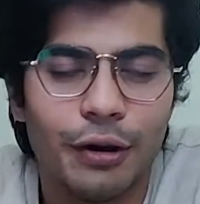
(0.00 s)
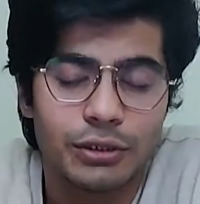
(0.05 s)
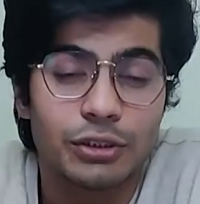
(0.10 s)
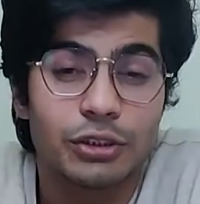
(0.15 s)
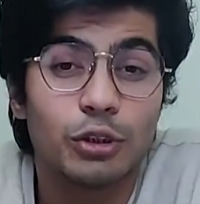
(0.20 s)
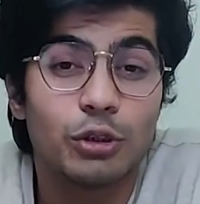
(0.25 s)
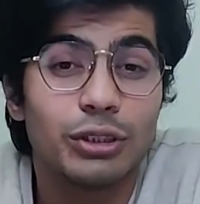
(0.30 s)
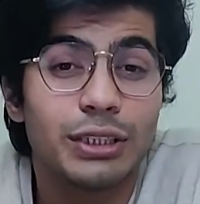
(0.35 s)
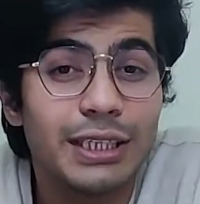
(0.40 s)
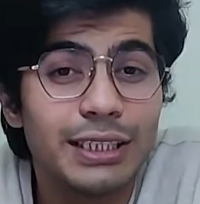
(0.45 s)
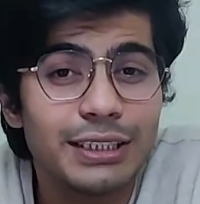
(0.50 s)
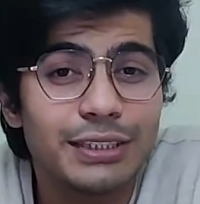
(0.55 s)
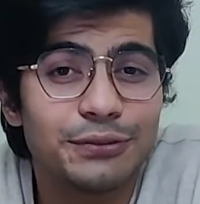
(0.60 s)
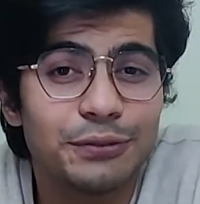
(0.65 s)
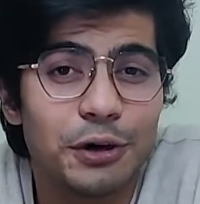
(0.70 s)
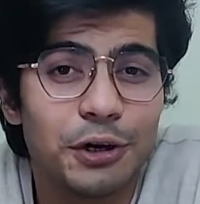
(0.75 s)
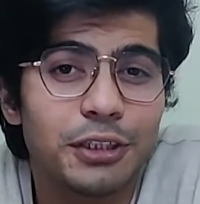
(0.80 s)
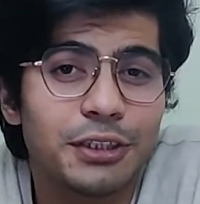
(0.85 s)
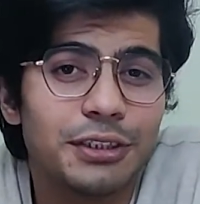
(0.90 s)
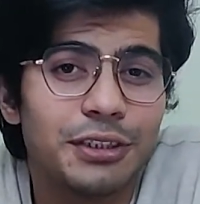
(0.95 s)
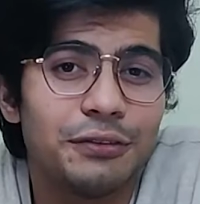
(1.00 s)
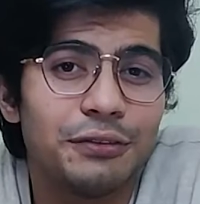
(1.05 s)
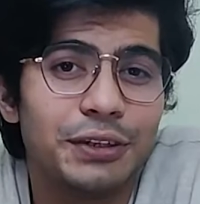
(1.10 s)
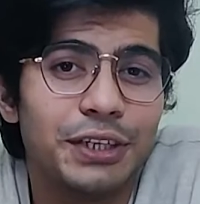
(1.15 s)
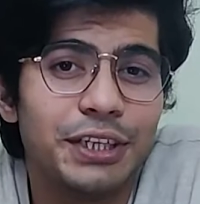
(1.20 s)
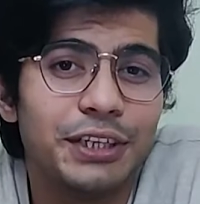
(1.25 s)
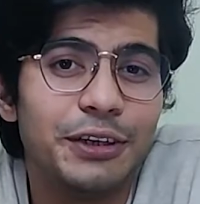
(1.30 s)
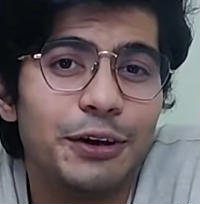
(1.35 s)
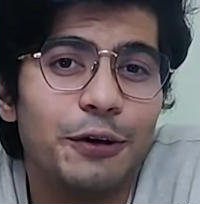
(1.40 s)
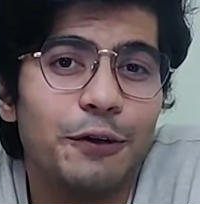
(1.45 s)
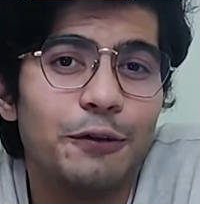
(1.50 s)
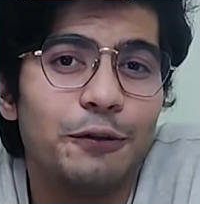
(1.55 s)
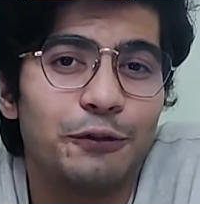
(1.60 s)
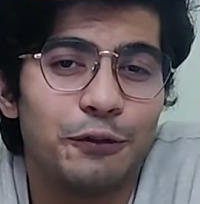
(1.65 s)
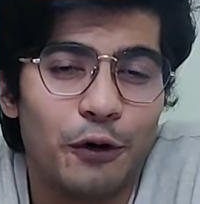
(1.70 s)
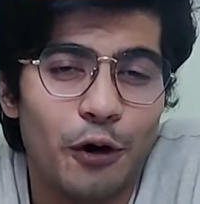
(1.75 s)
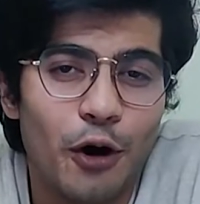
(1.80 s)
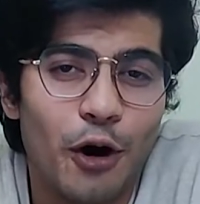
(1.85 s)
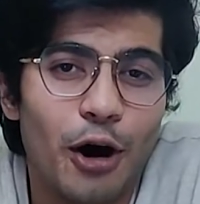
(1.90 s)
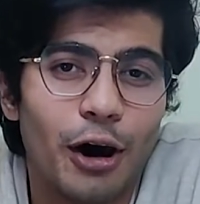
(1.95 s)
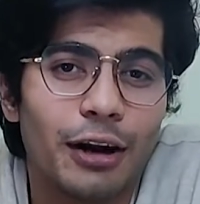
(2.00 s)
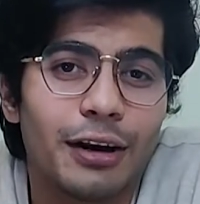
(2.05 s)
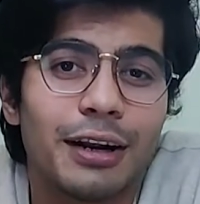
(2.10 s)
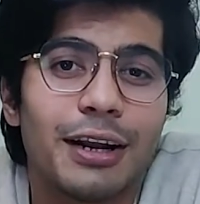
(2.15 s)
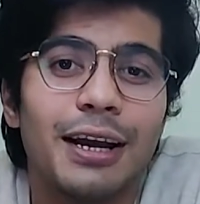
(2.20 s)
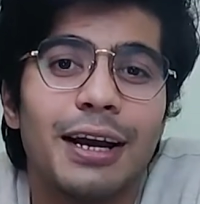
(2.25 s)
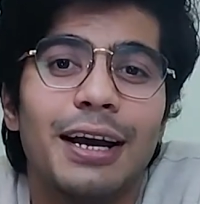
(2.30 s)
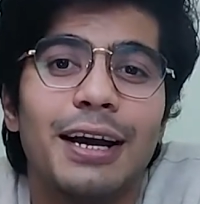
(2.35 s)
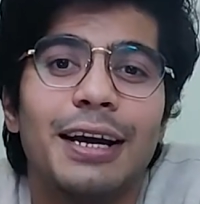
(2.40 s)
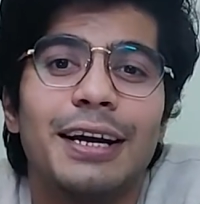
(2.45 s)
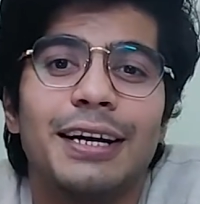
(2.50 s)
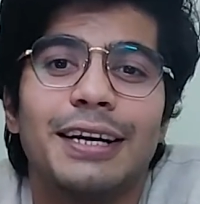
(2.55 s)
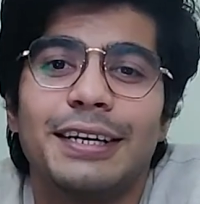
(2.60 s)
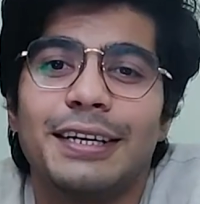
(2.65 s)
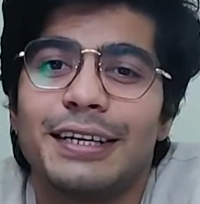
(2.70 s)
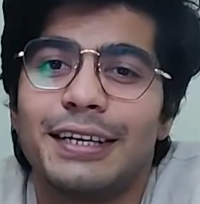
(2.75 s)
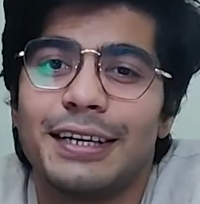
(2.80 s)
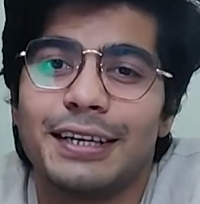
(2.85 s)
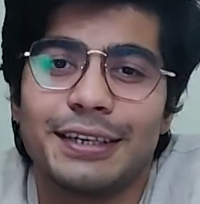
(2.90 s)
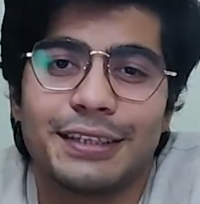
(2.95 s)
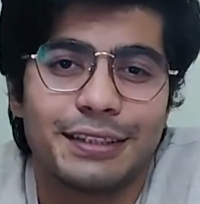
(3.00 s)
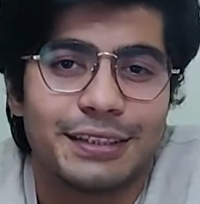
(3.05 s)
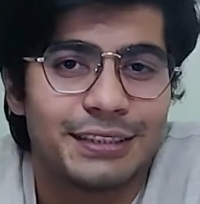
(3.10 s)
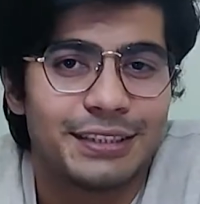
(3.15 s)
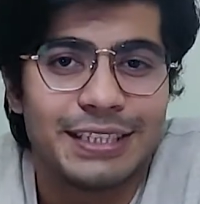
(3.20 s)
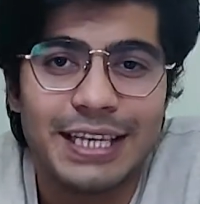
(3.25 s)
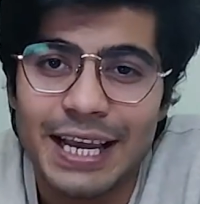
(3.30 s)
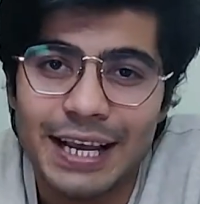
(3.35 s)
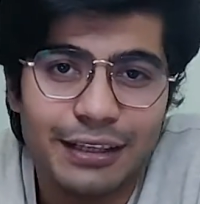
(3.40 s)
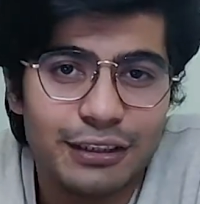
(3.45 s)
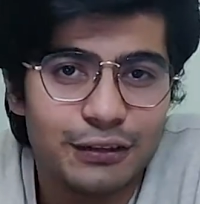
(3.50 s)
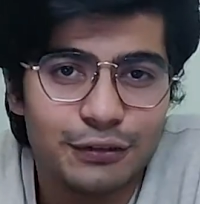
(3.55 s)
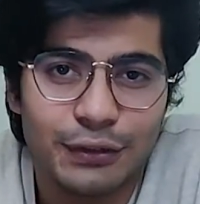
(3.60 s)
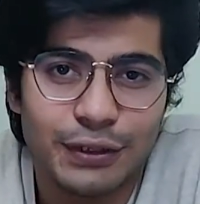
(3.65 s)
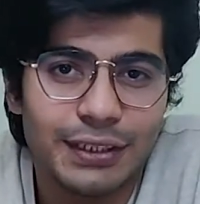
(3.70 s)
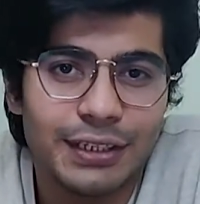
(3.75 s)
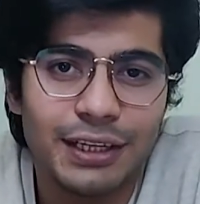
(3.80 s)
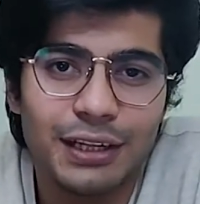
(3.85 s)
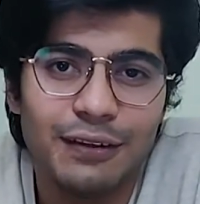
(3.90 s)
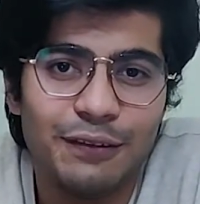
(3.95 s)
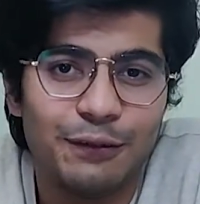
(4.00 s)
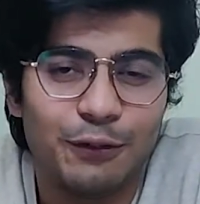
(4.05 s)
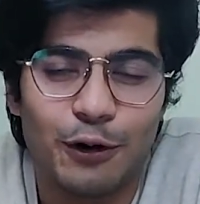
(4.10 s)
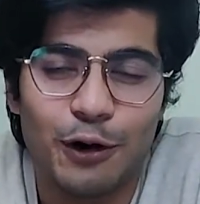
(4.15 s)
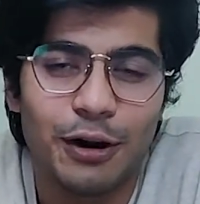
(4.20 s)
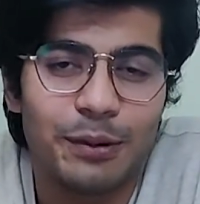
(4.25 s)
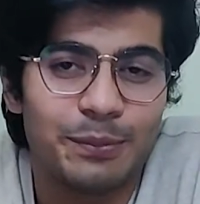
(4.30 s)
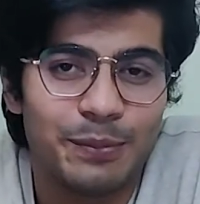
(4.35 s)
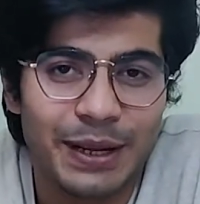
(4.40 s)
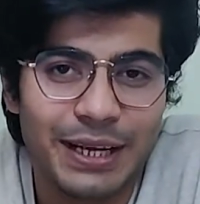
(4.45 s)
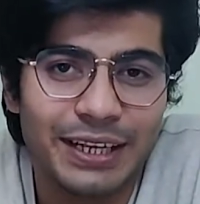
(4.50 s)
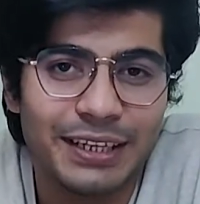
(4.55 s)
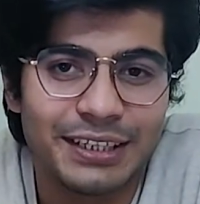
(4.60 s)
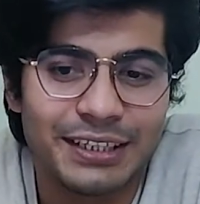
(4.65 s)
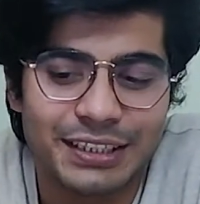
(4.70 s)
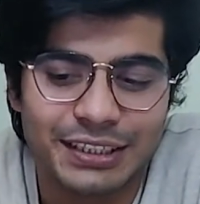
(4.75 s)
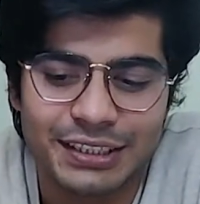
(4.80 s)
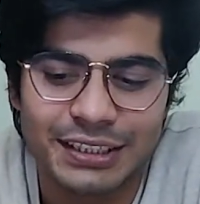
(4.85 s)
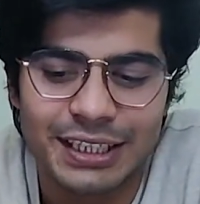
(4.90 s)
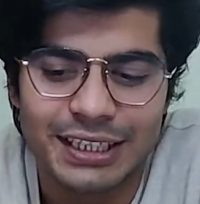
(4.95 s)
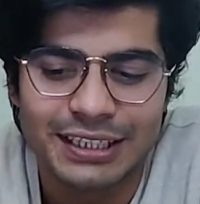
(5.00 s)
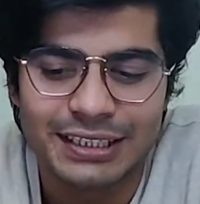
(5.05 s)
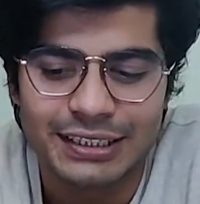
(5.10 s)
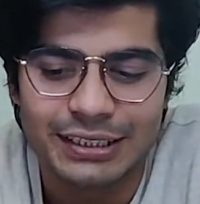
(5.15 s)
So this was the video for sales funnel for beginners.